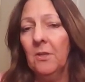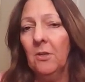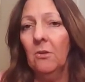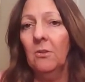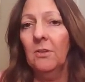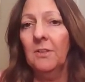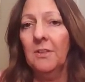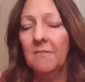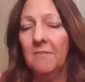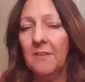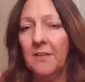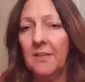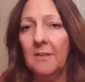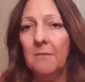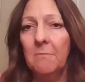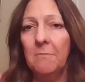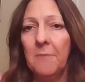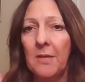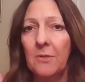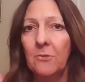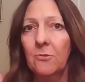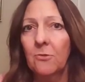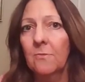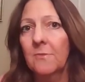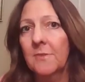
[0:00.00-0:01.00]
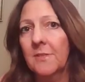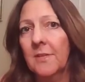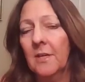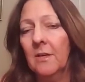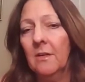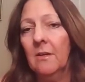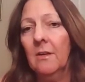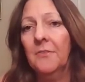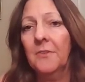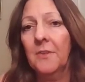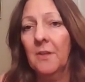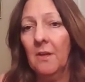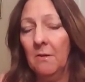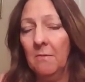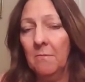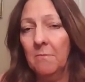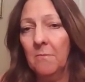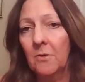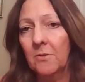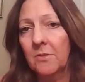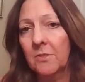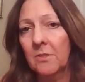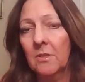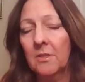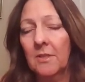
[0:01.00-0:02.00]
living and bedrooms there at the
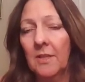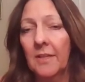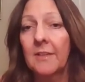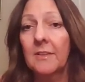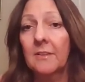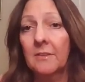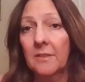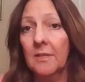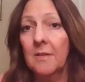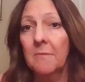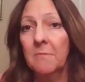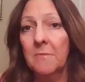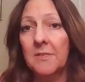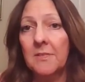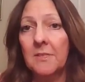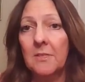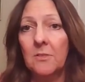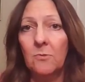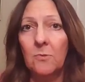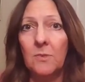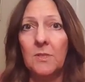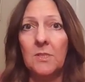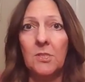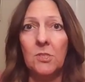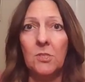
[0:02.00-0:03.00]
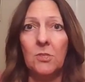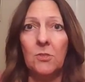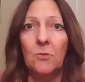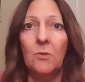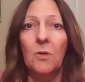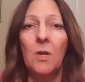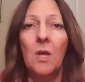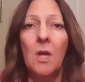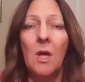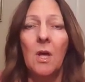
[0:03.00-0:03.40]
most, like the Embassy Suites do.